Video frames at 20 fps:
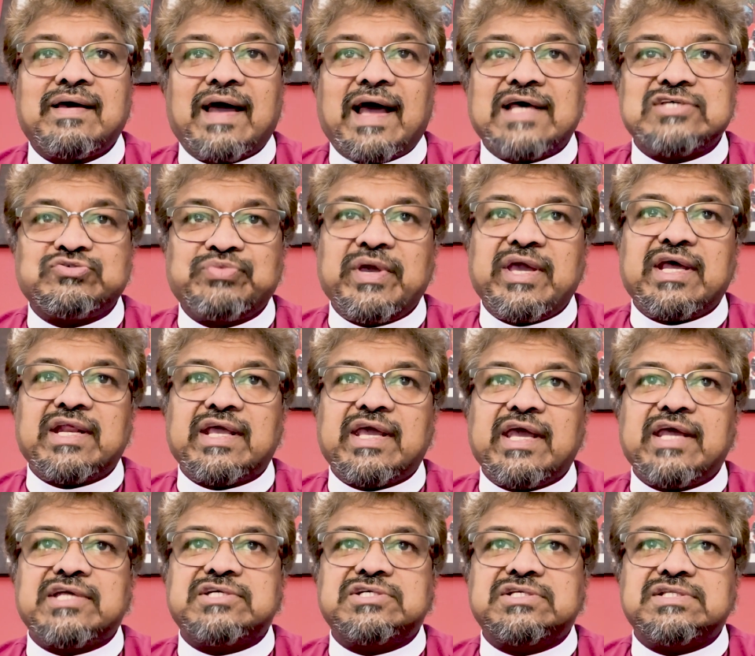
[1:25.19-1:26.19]
As we
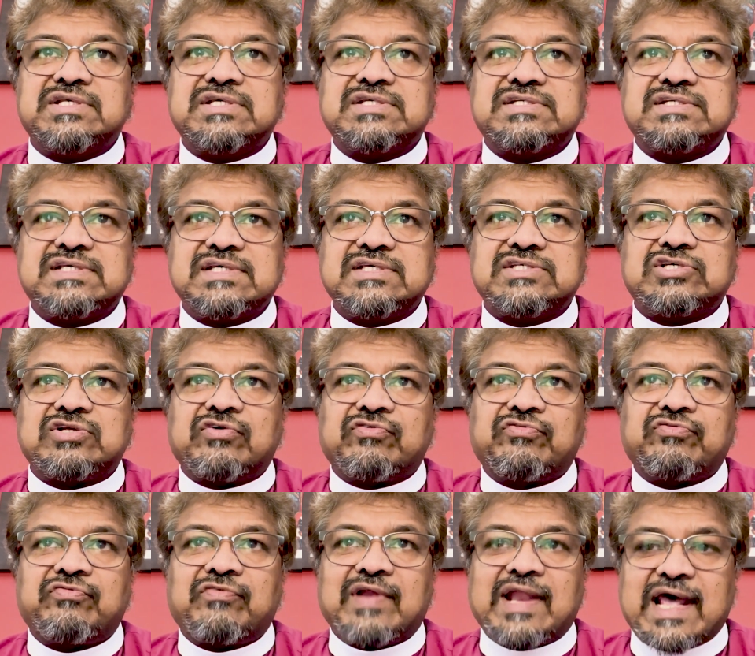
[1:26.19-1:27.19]
engage in this season of
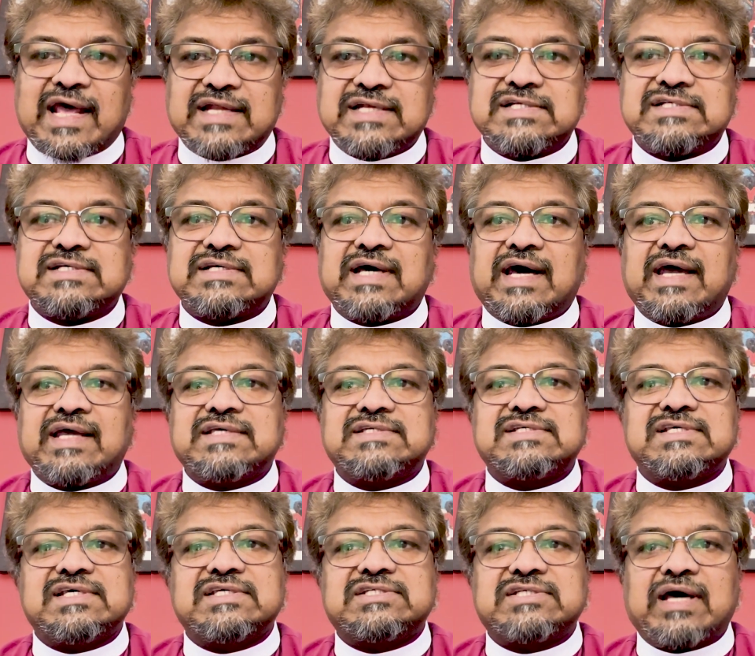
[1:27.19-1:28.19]
Lent, I
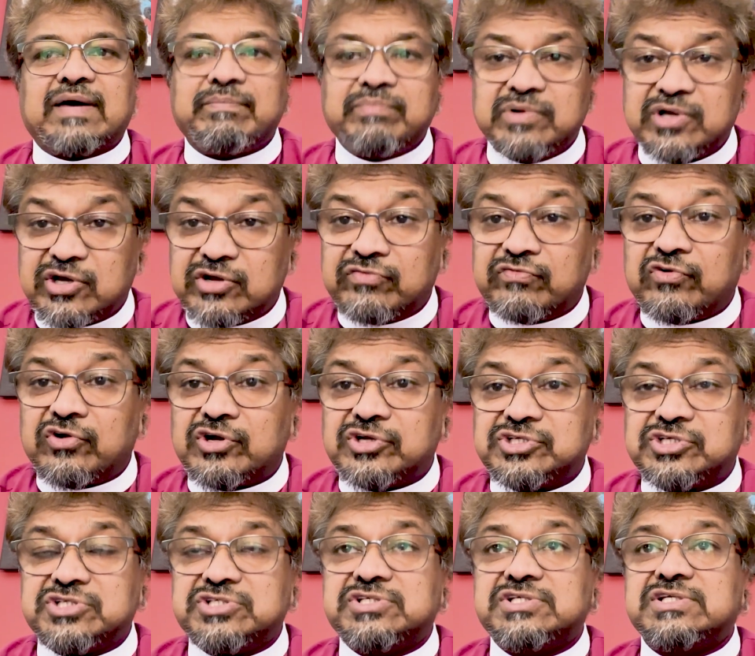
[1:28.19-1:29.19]
see some
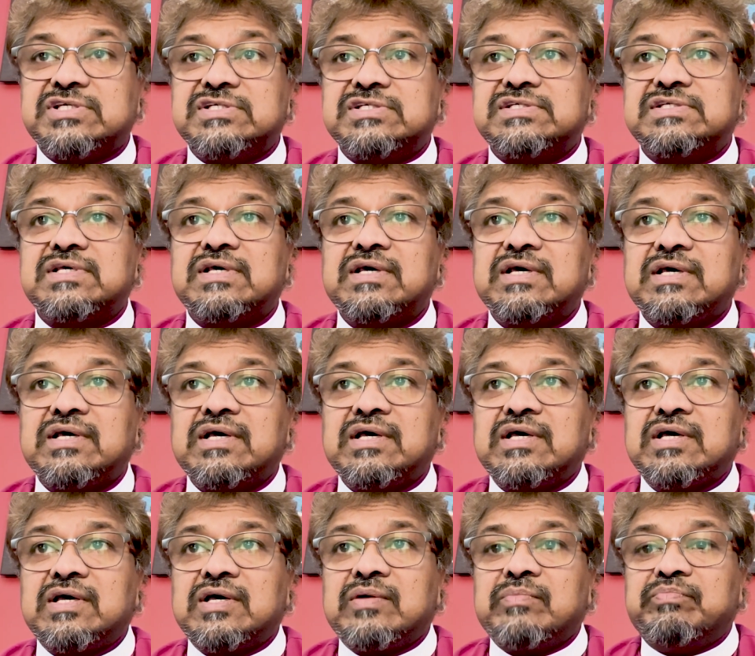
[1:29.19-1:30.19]
convergences
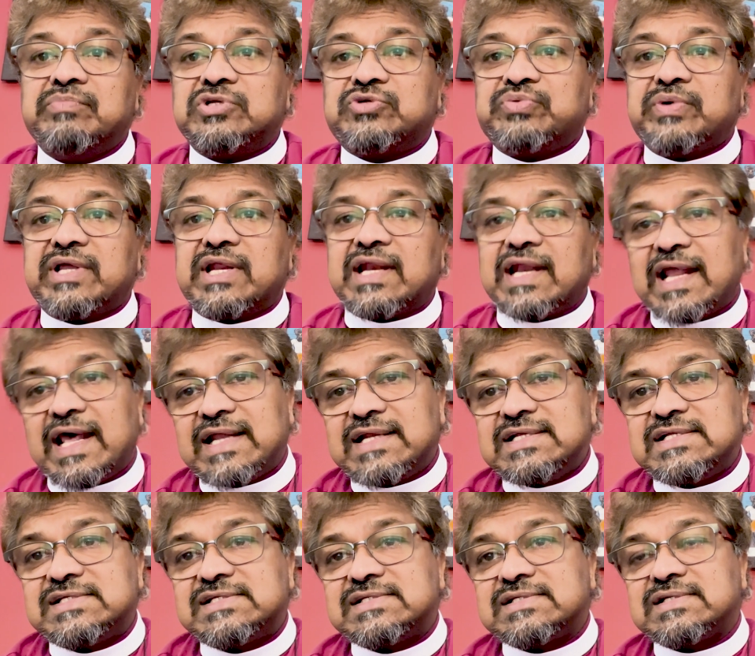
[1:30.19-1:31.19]
between
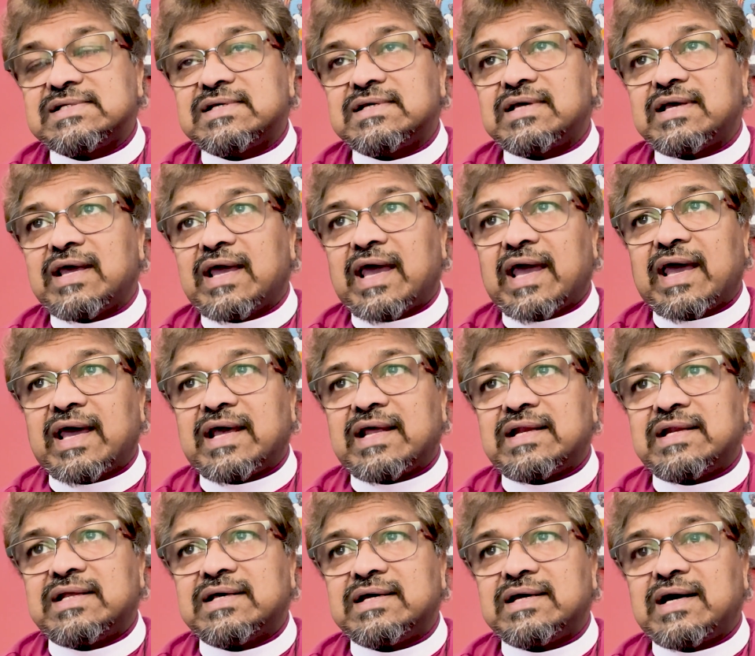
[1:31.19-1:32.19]
Lent
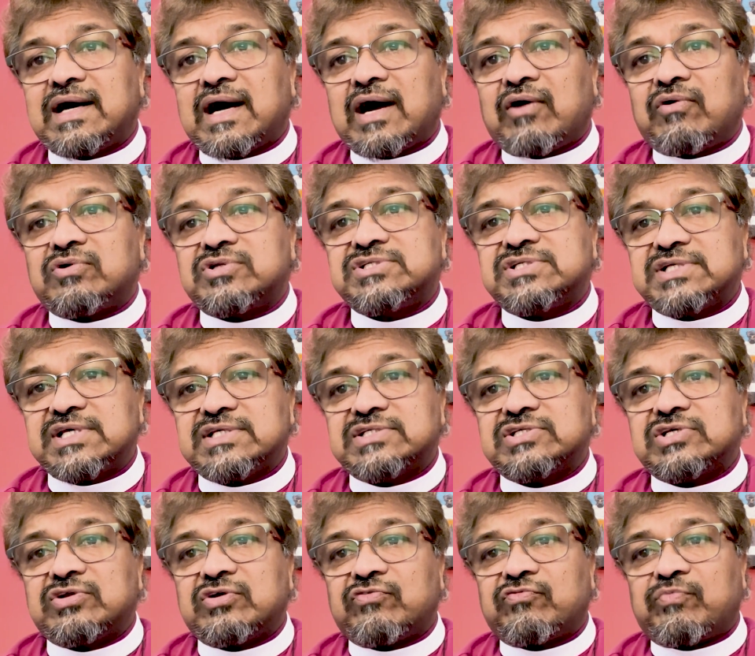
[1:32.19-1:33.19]
and our
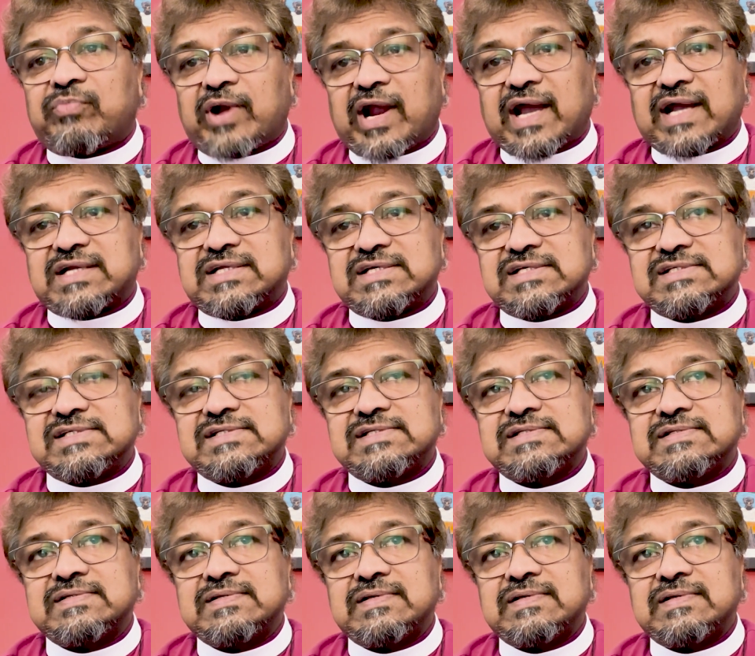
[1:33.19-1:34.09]
season of practice.